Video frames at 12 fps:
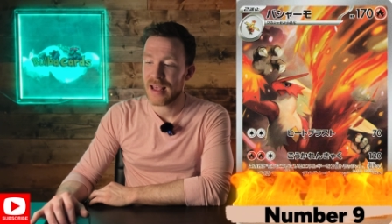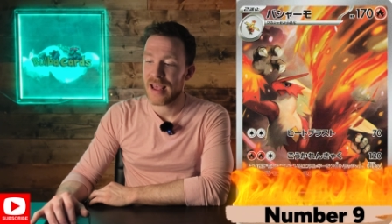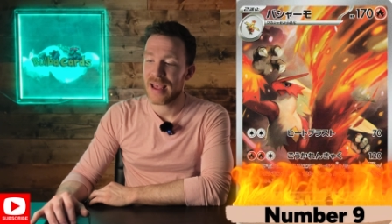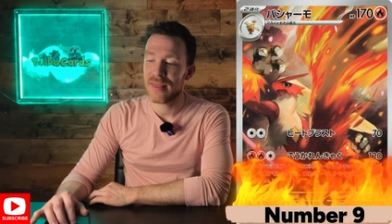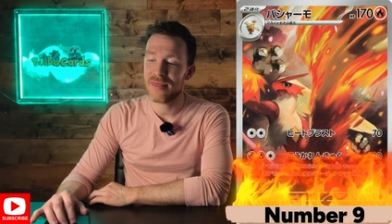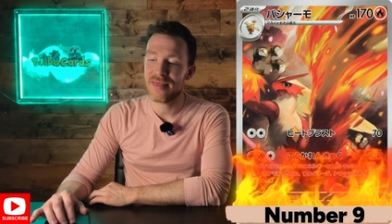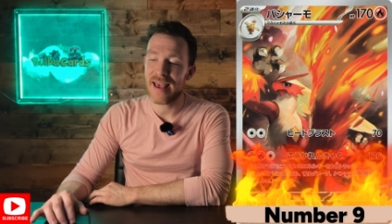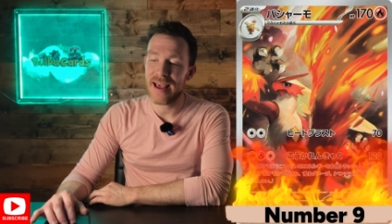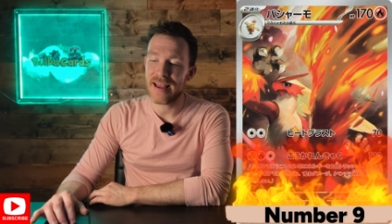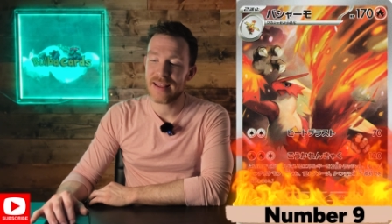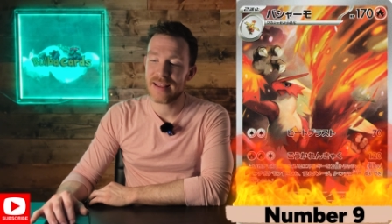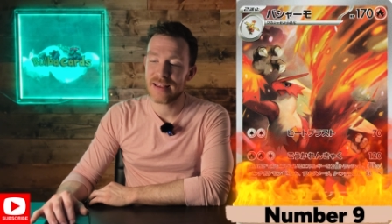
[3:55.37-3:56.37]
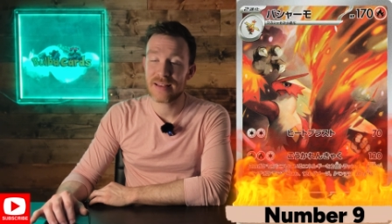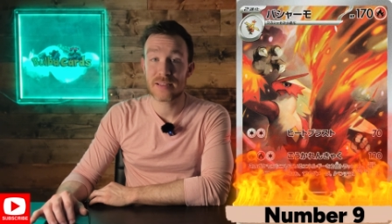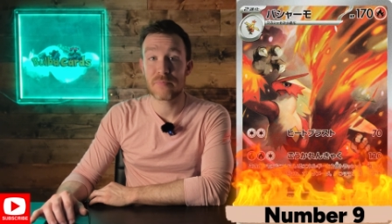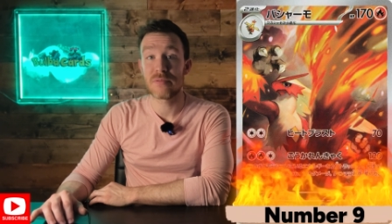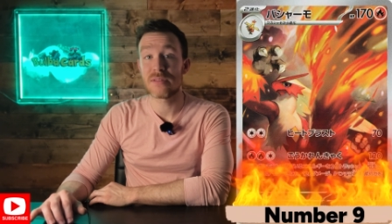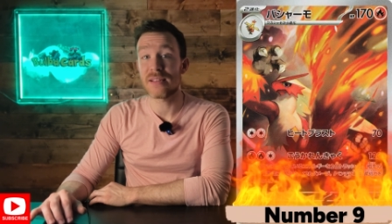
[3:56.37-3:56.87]
and that is
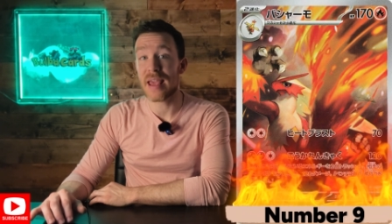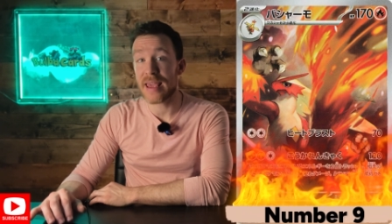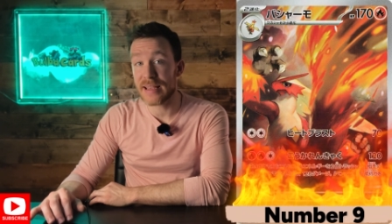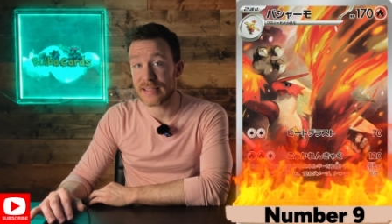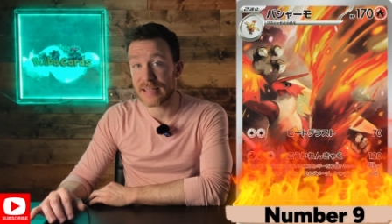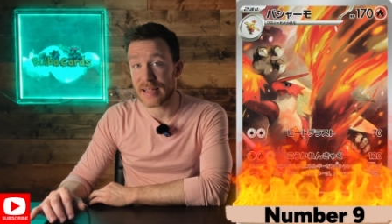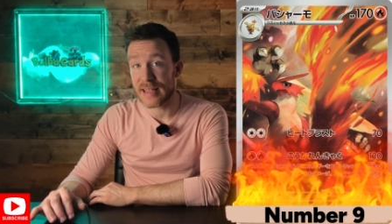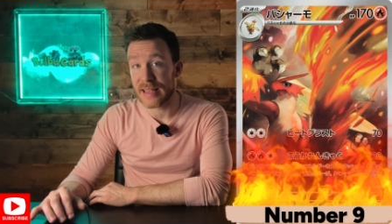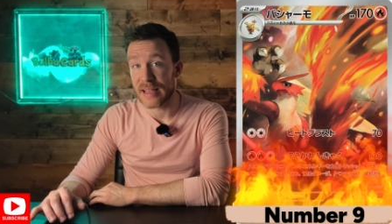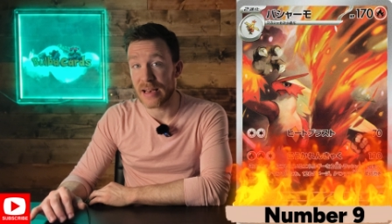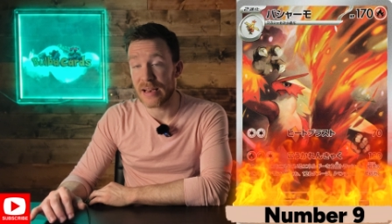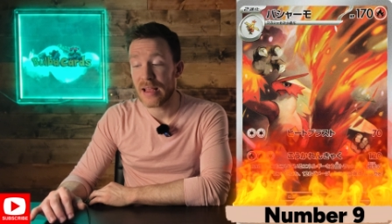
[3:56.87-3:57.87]
Blaziken.